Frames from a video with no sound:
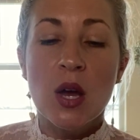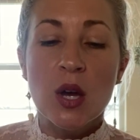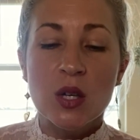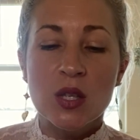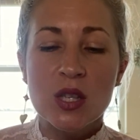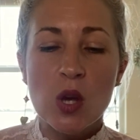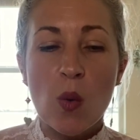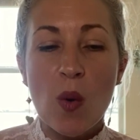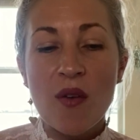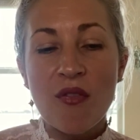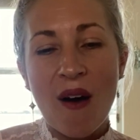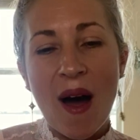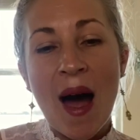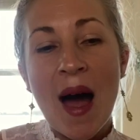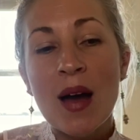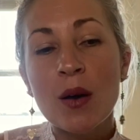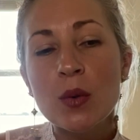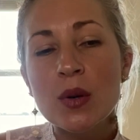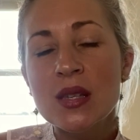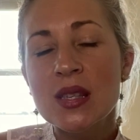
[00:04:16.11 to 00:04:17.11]
So if
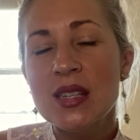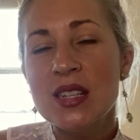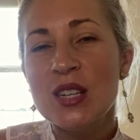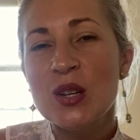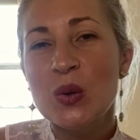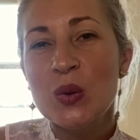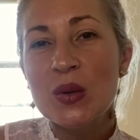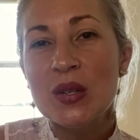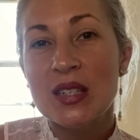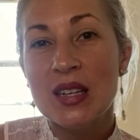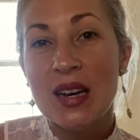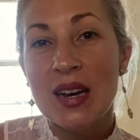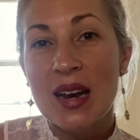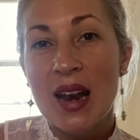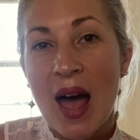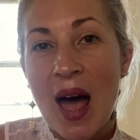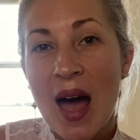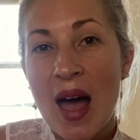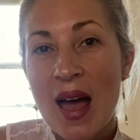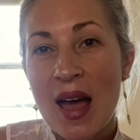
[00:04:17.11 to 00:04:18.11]
I was to
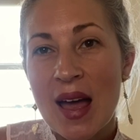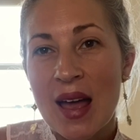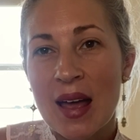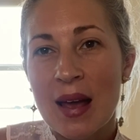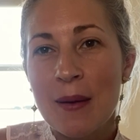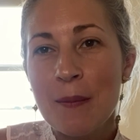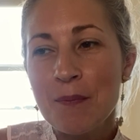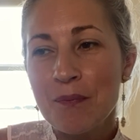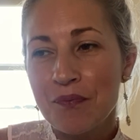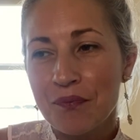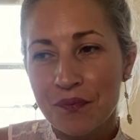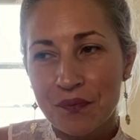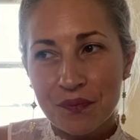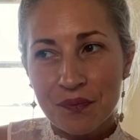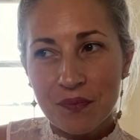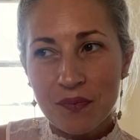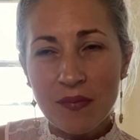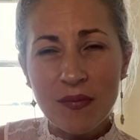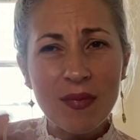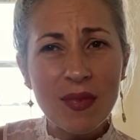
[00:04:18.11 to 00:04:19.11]
deny
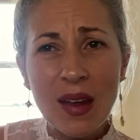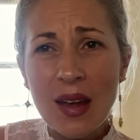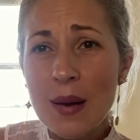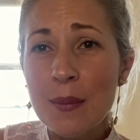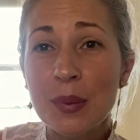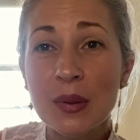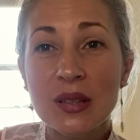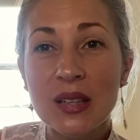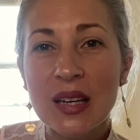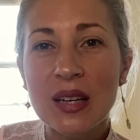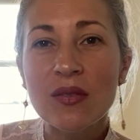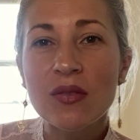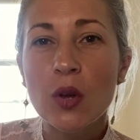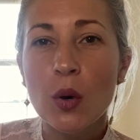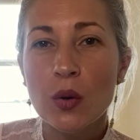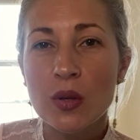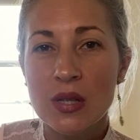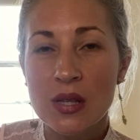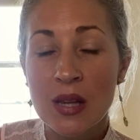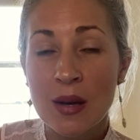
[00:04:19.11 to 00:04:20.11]
and believe
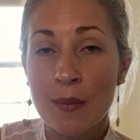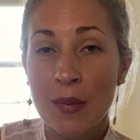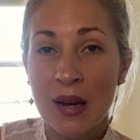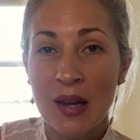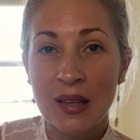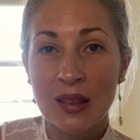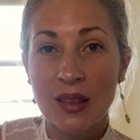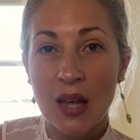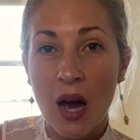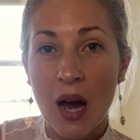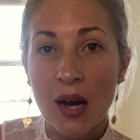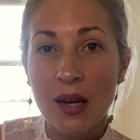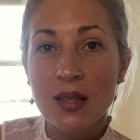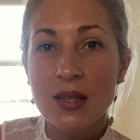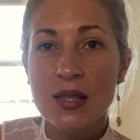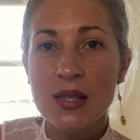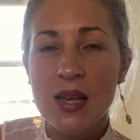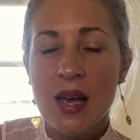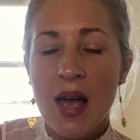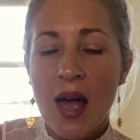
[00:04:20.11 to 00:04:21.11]
those limiting
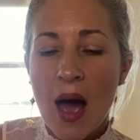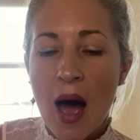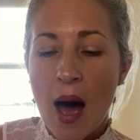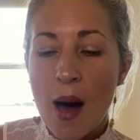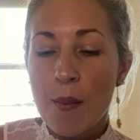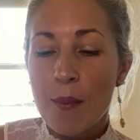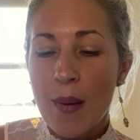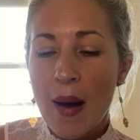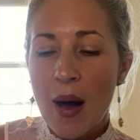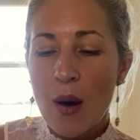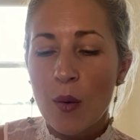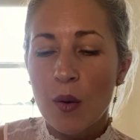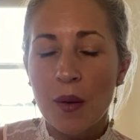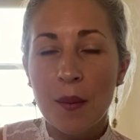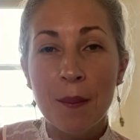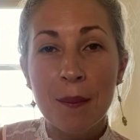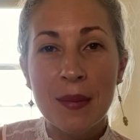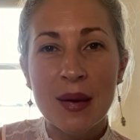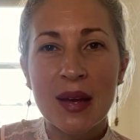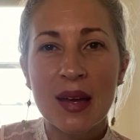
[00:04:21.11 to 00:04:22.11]
thoughts about
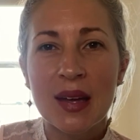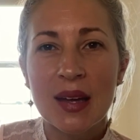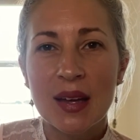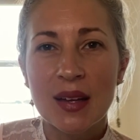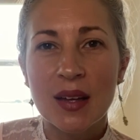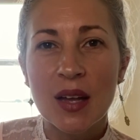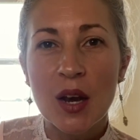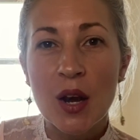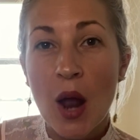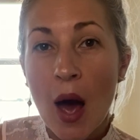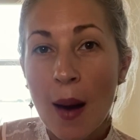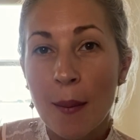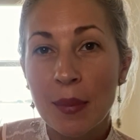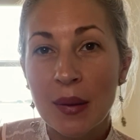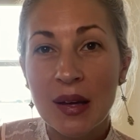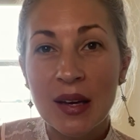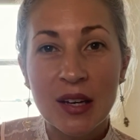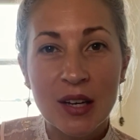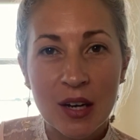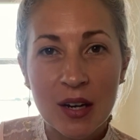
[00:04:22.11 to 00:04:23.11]
me not
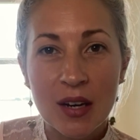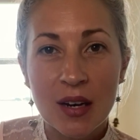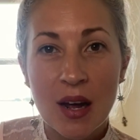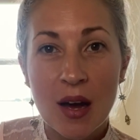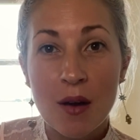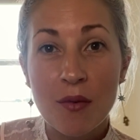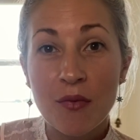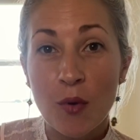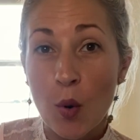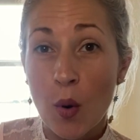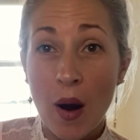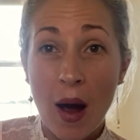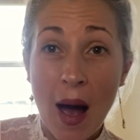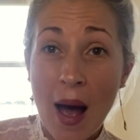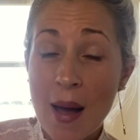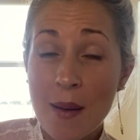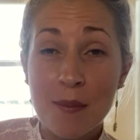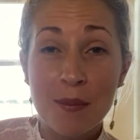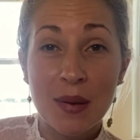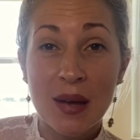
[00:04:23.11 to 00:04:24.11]
being good enough, or
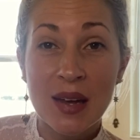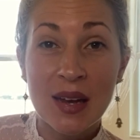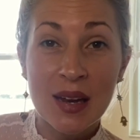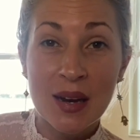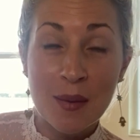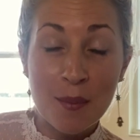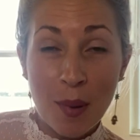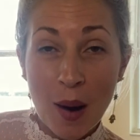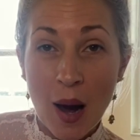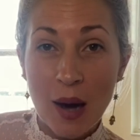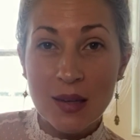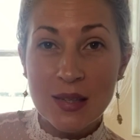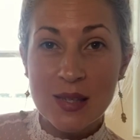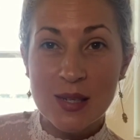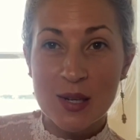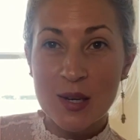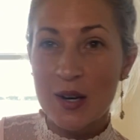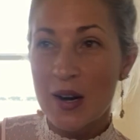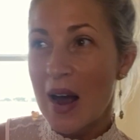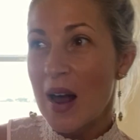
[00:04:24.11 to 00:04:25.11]
I'm being an
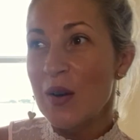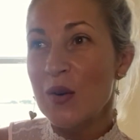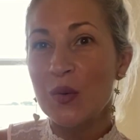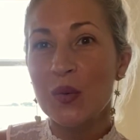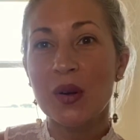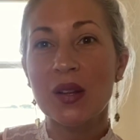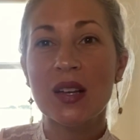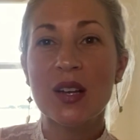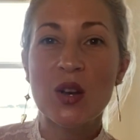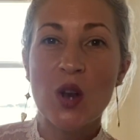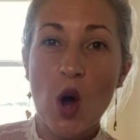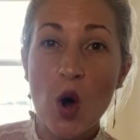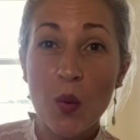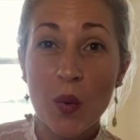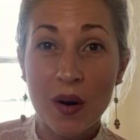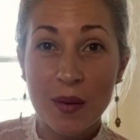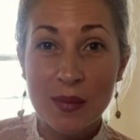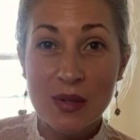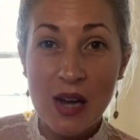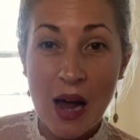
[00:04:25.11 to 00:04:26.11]
imposter, I don't really know
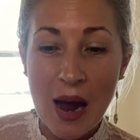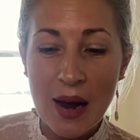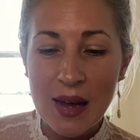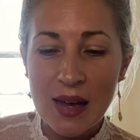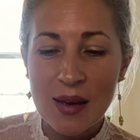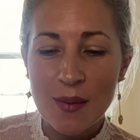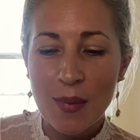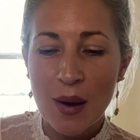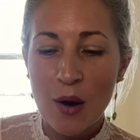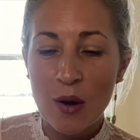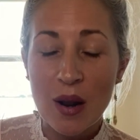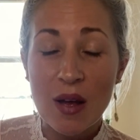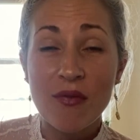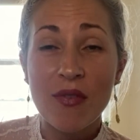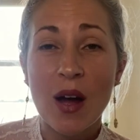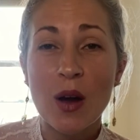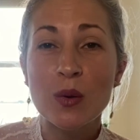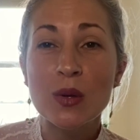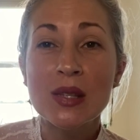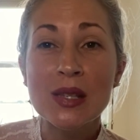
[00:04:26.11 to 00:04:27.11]
what I'm talking about. If
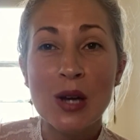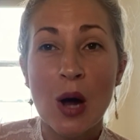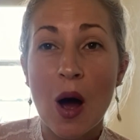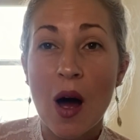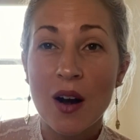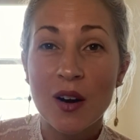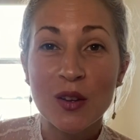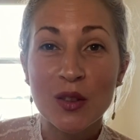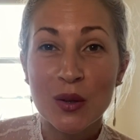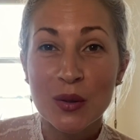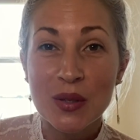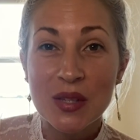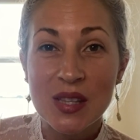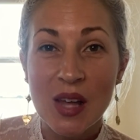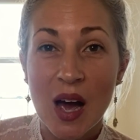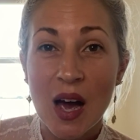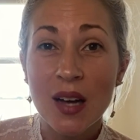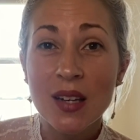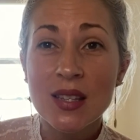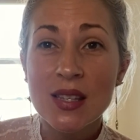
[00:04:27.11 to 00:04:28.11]
I was to honor those
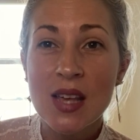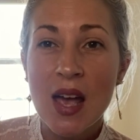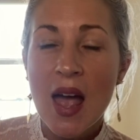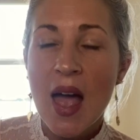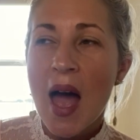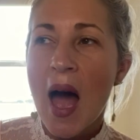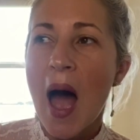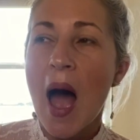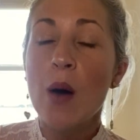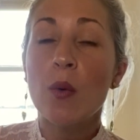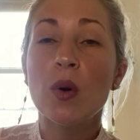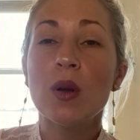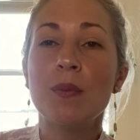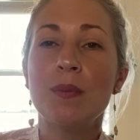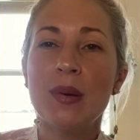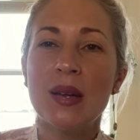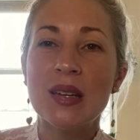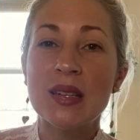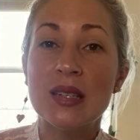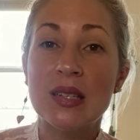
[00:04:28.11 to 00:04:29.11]
thoughts, I would
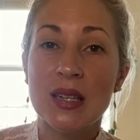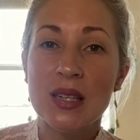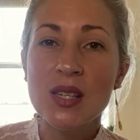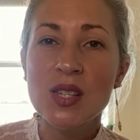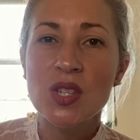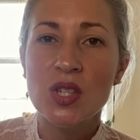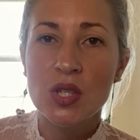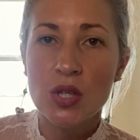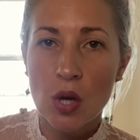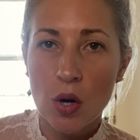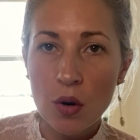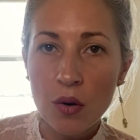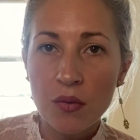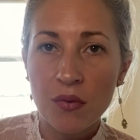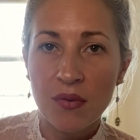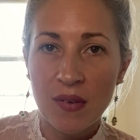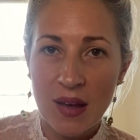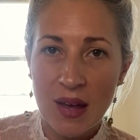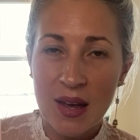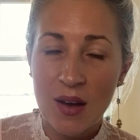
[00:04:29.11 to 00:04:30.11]
be
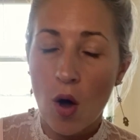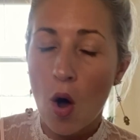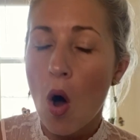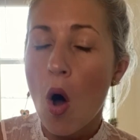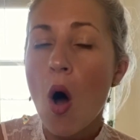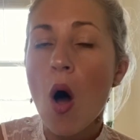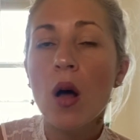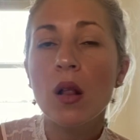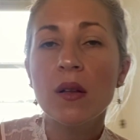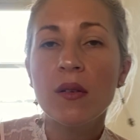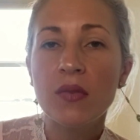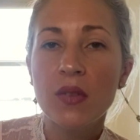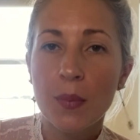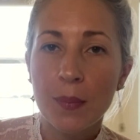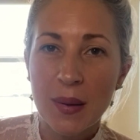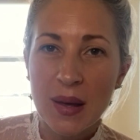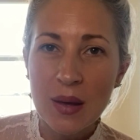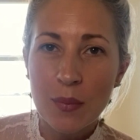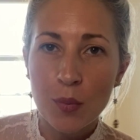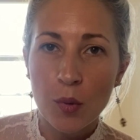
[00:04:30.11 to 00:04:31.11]
disserving all of the
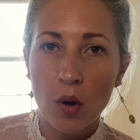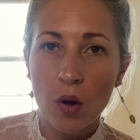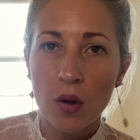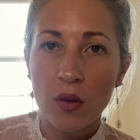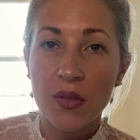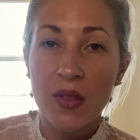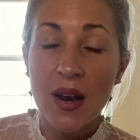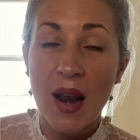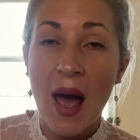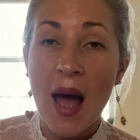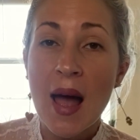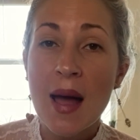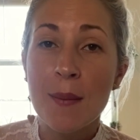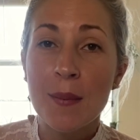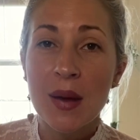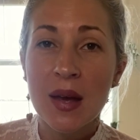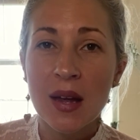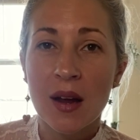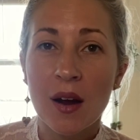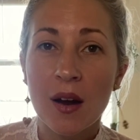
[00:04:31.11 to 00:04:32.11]
people that
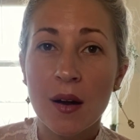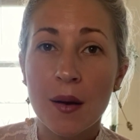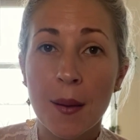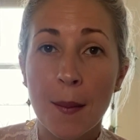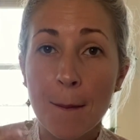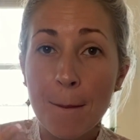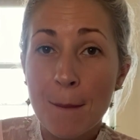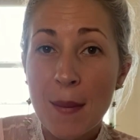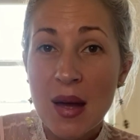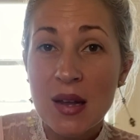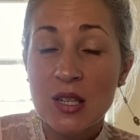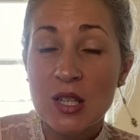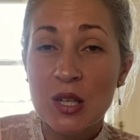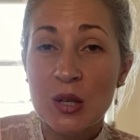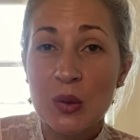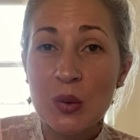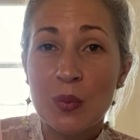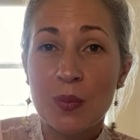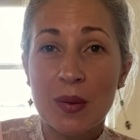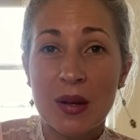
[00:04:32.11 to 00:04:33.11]
I'm here meant
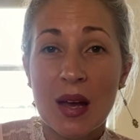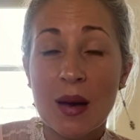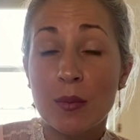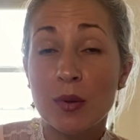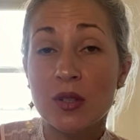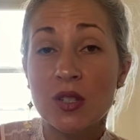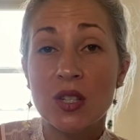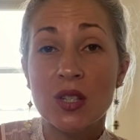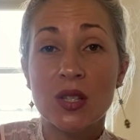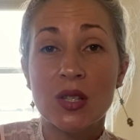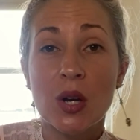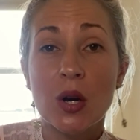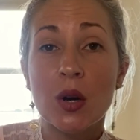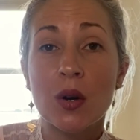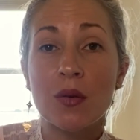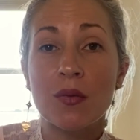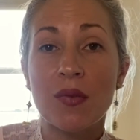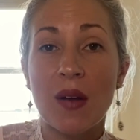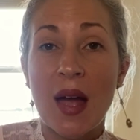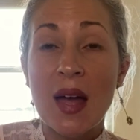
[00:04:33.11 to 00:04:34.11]
to be able to
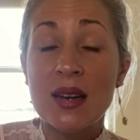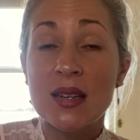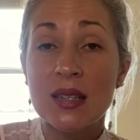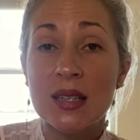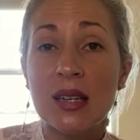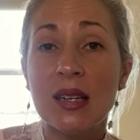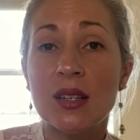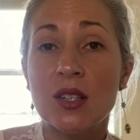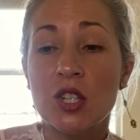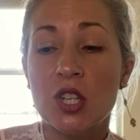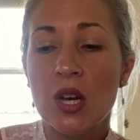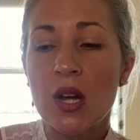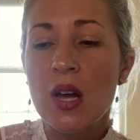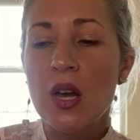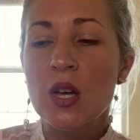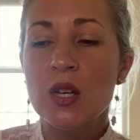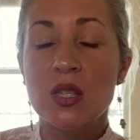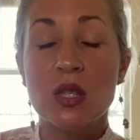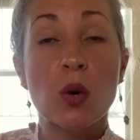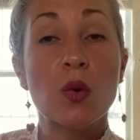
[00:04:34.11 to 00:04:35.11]
serve and teach
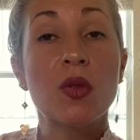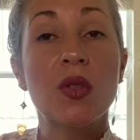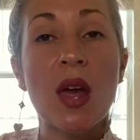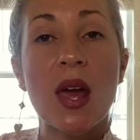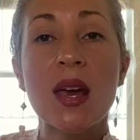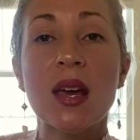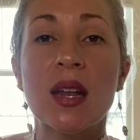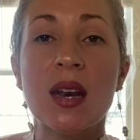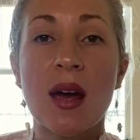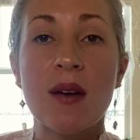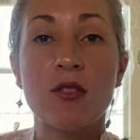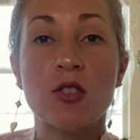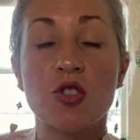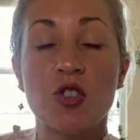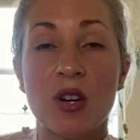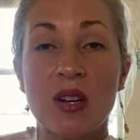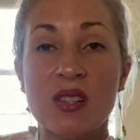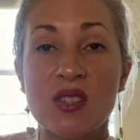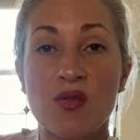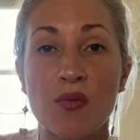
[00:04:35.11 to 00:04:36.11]
so they can have a
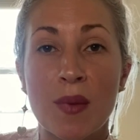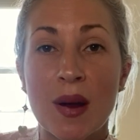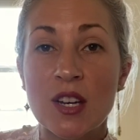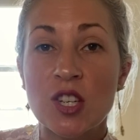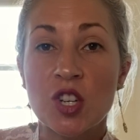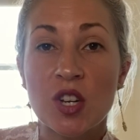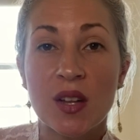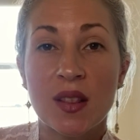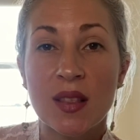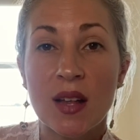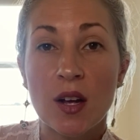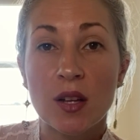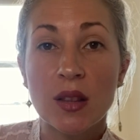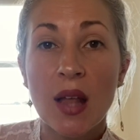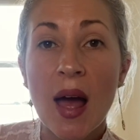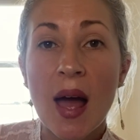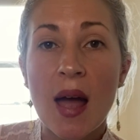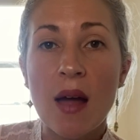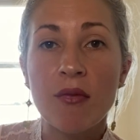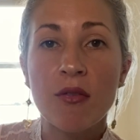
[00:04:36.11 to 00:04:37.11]
transformation in their
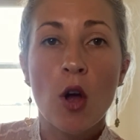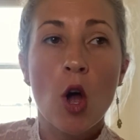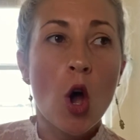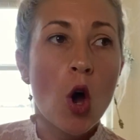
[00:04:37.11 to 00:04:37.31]
life.